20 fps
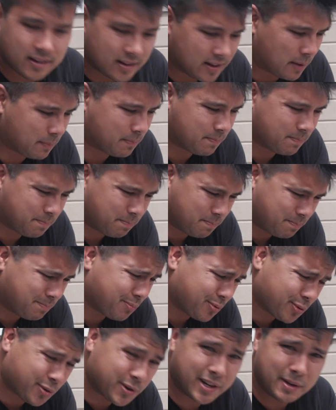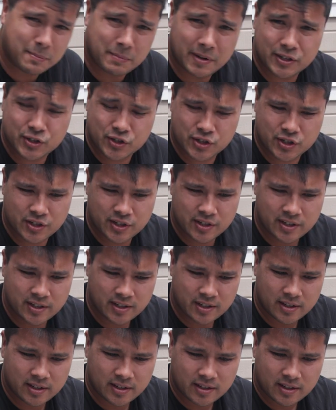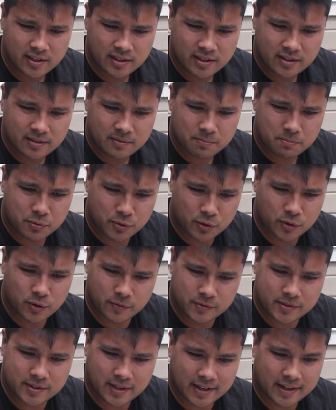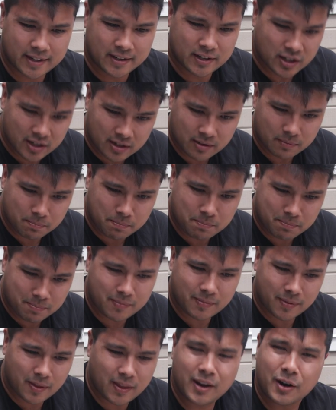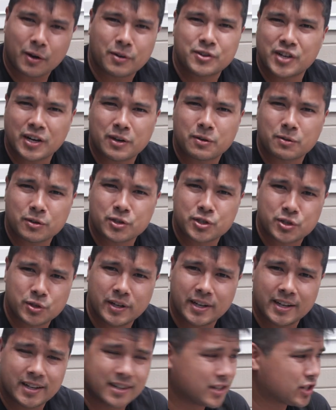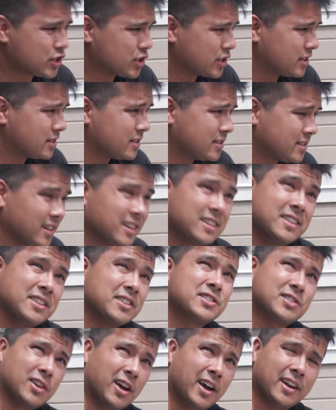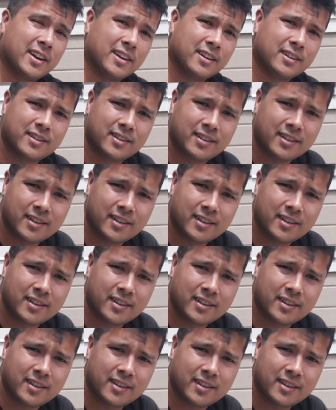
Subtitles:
that pretty much proves, like, in general shooting conditions in the sun,